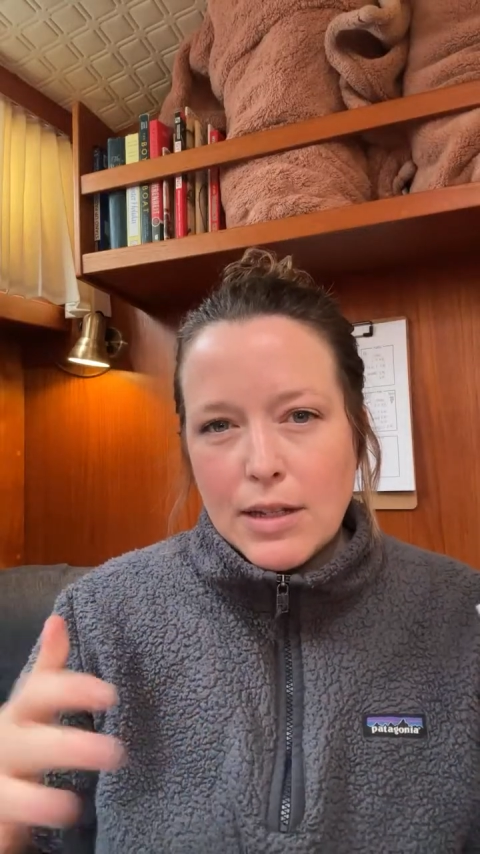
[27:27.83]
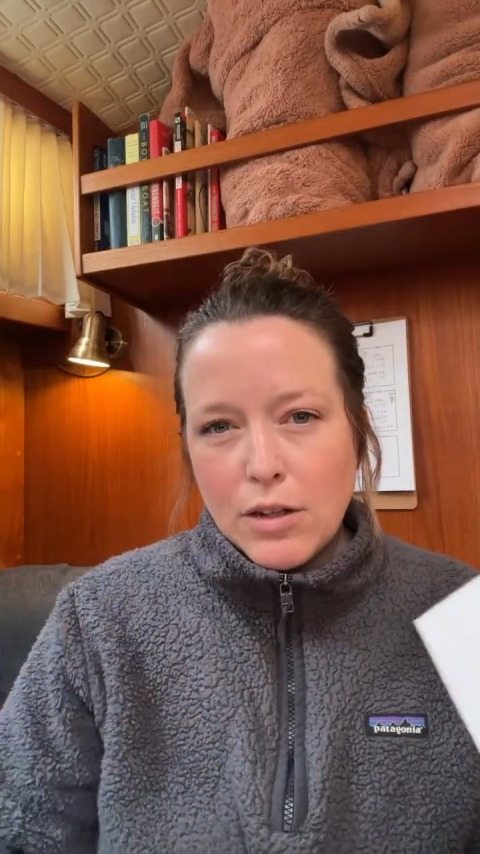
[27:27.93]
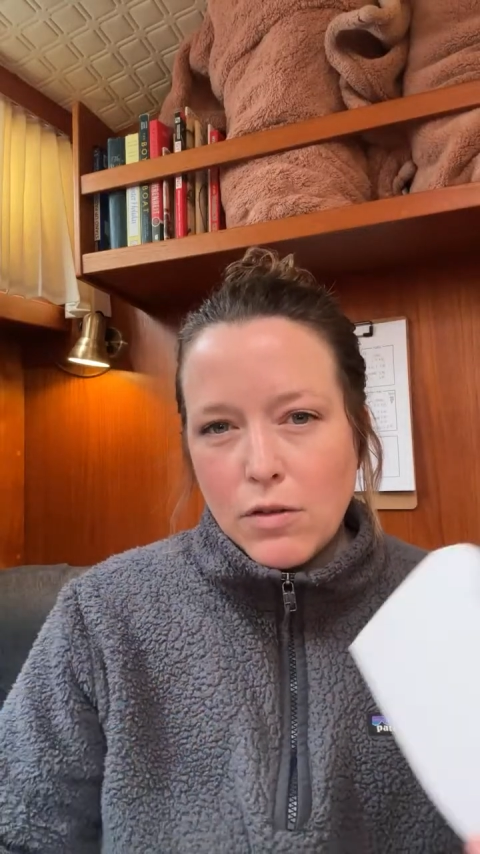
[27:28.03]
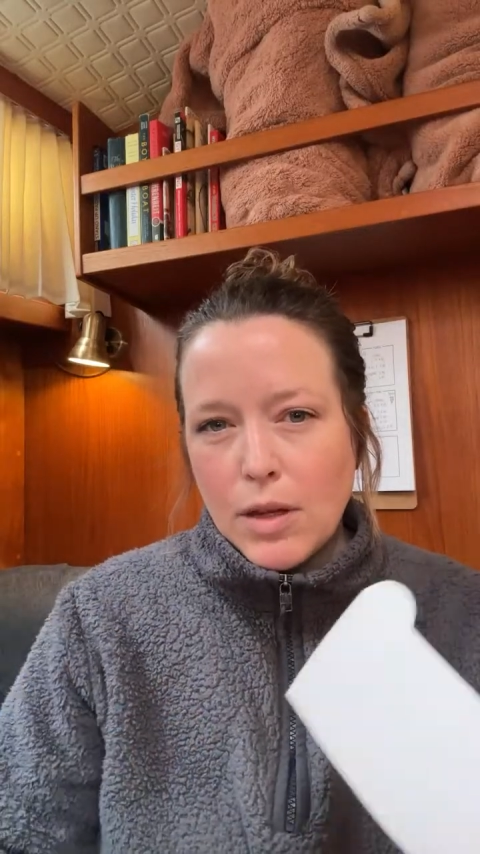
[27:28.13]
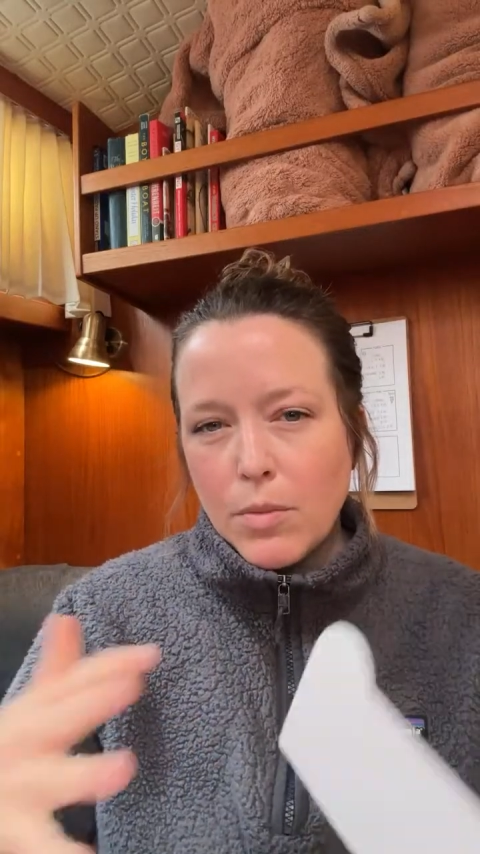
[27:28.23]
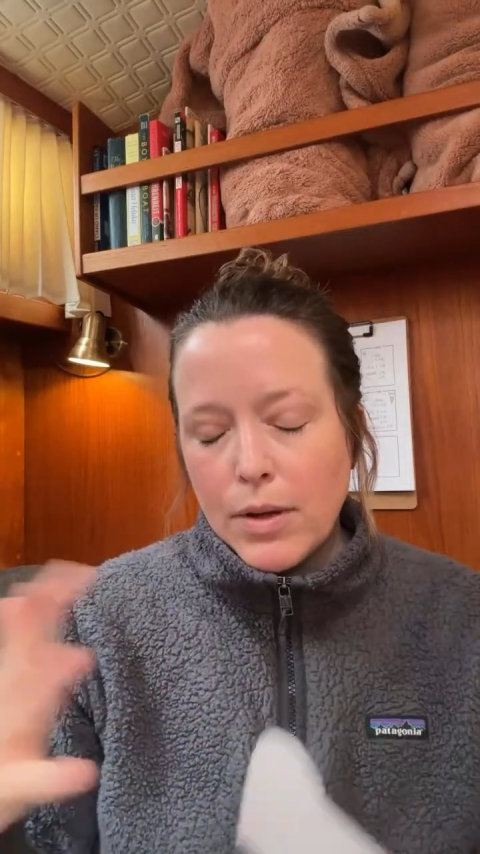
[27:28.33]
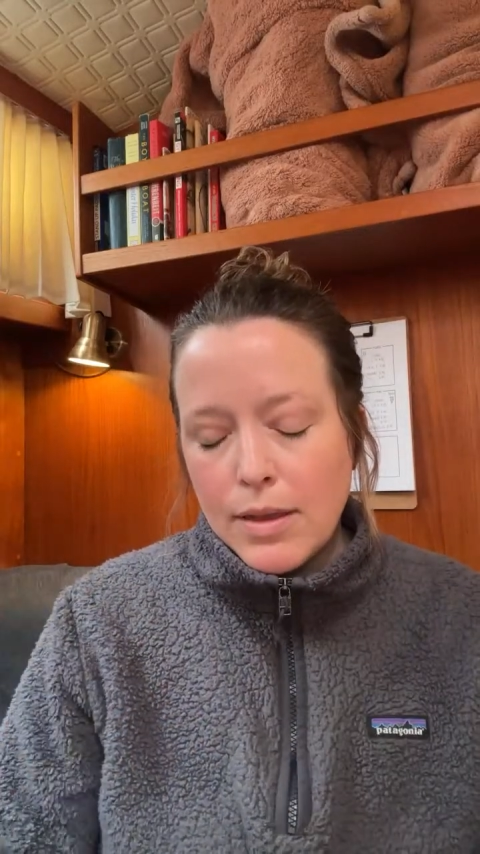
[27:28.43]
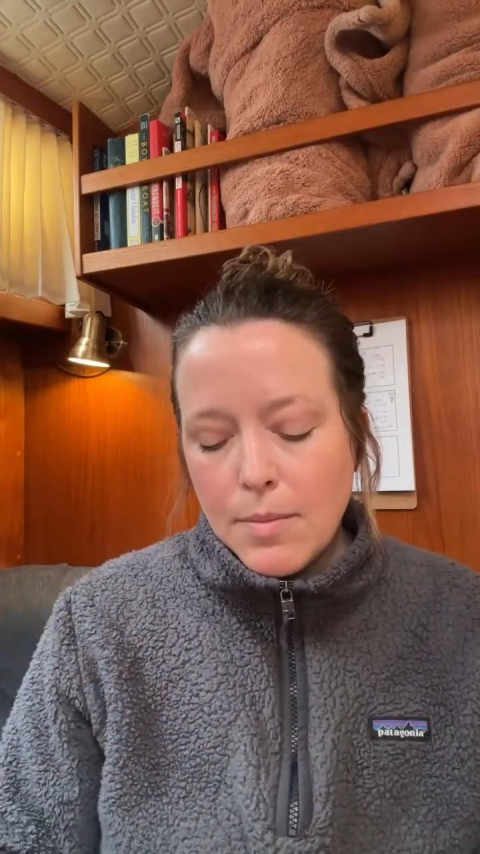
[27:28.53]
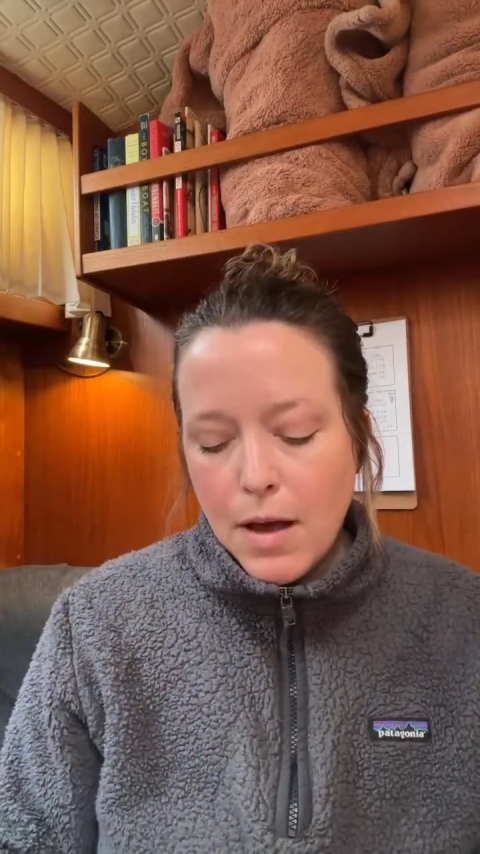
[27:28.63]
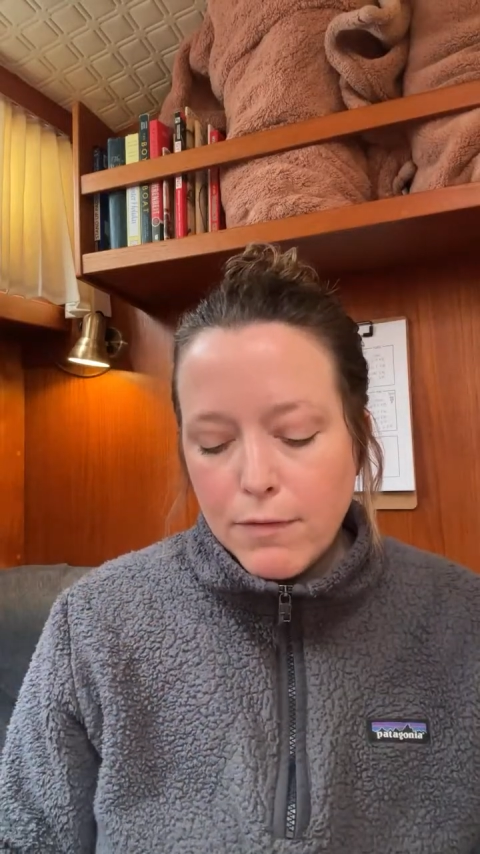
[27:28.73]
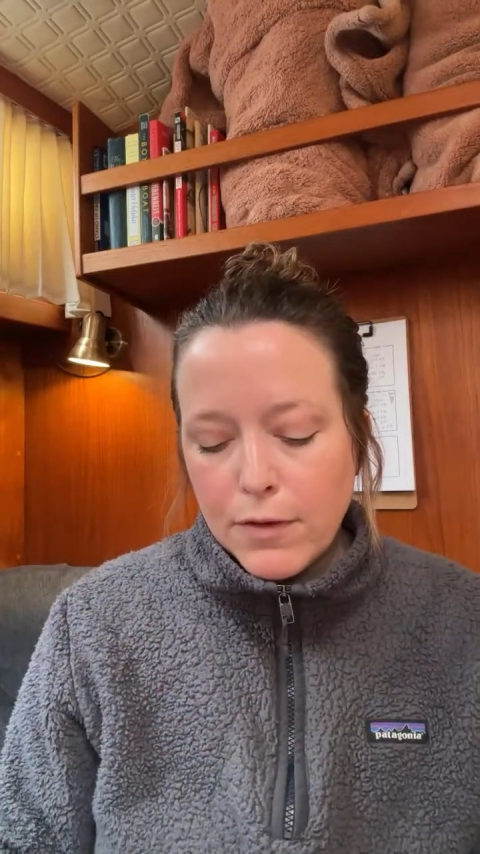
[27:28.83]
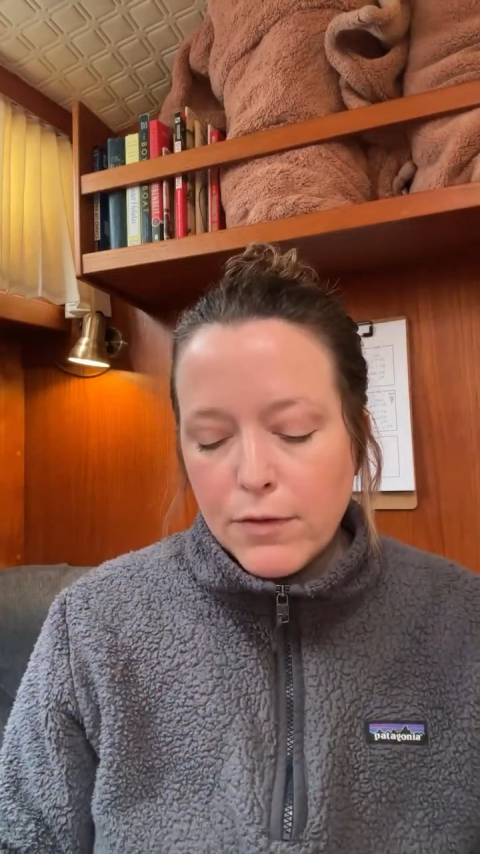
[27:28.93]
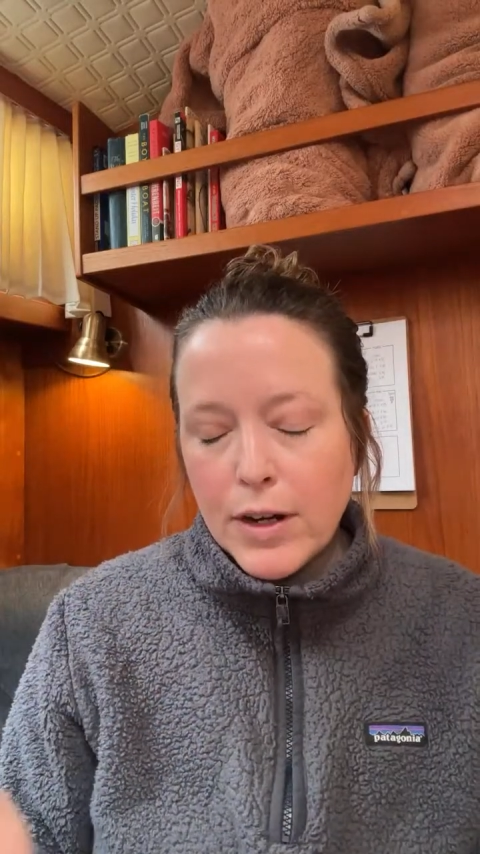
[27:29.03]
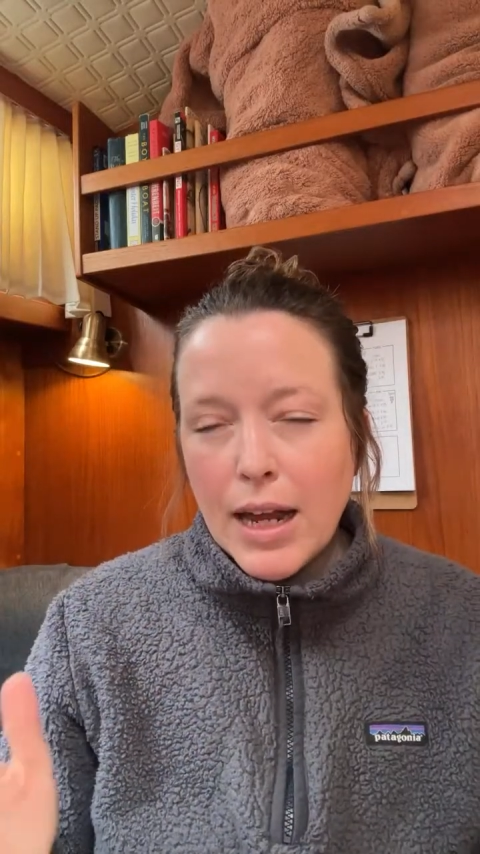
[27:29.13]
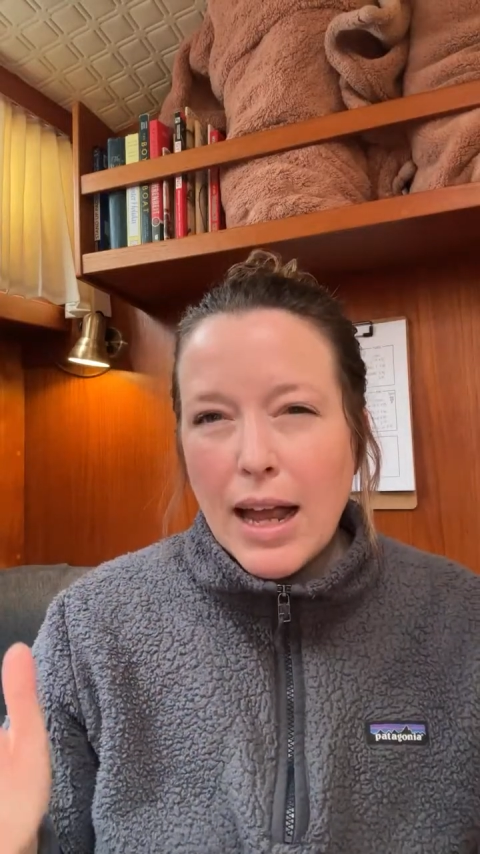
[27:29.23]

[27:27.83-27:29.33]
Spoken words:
and you can print them off for free.